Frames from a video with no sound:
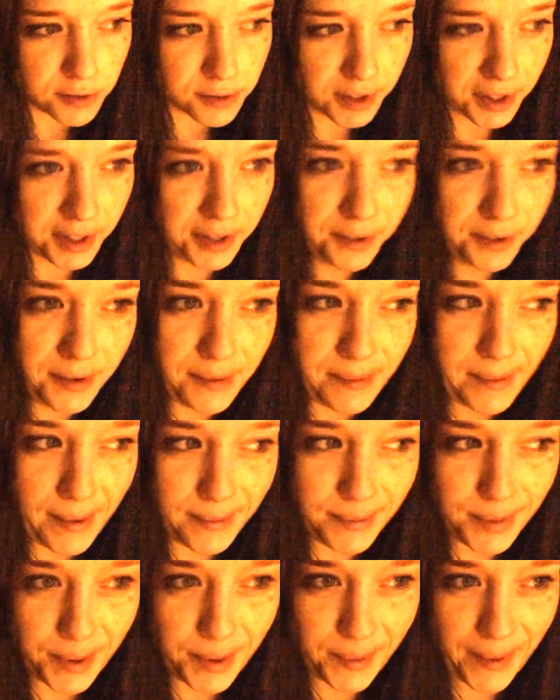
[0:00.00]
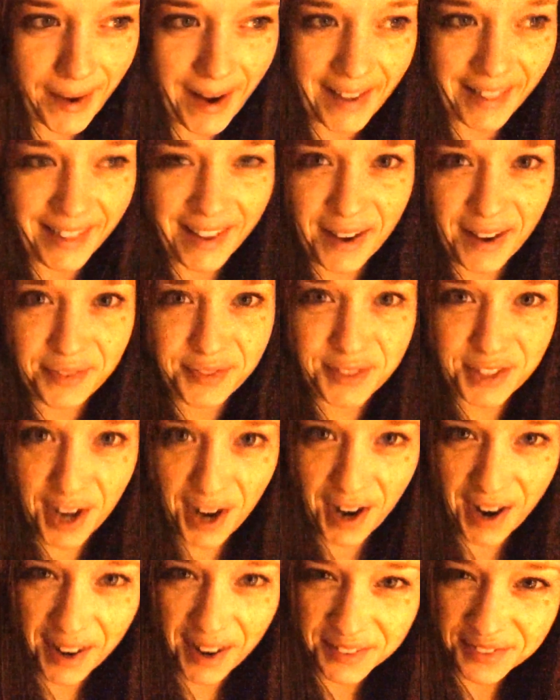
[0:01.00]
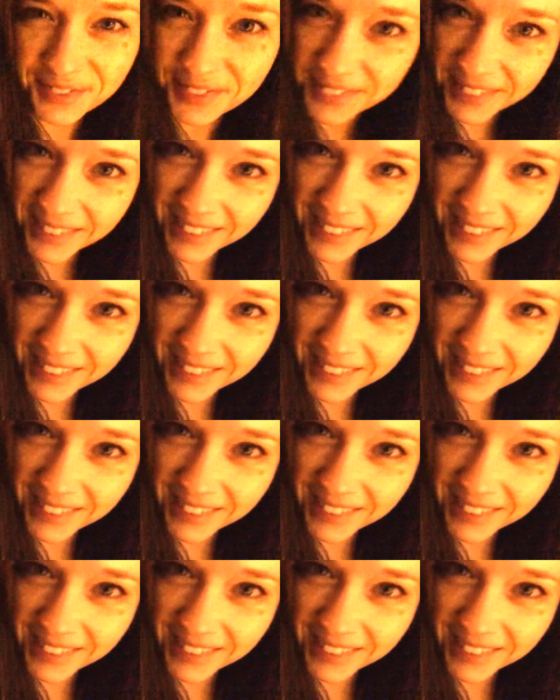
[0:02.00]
really remember where I left off.